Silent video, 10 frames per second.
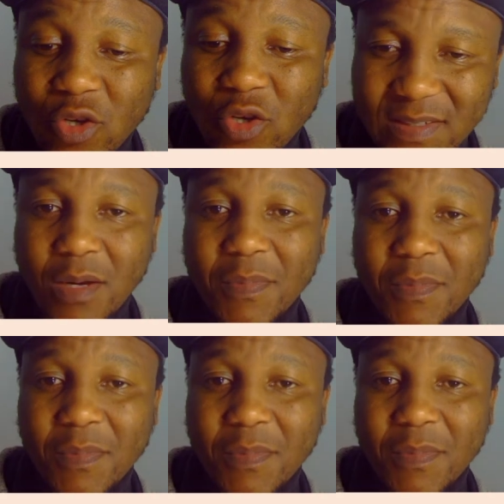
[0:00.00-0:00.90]
Let
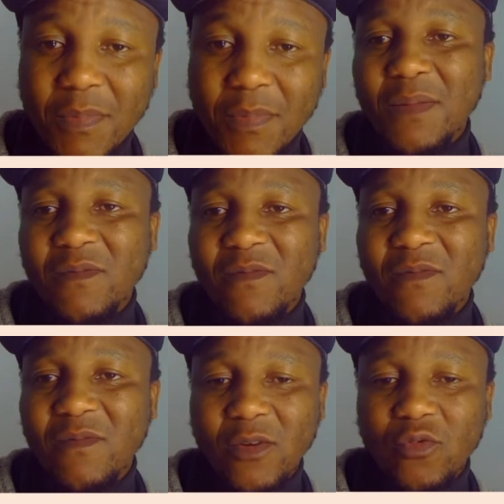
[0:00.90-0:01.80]
me show you something very,
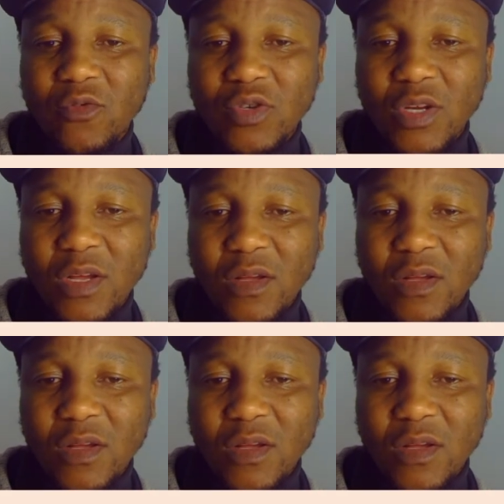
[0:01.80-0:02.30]
very crucial here.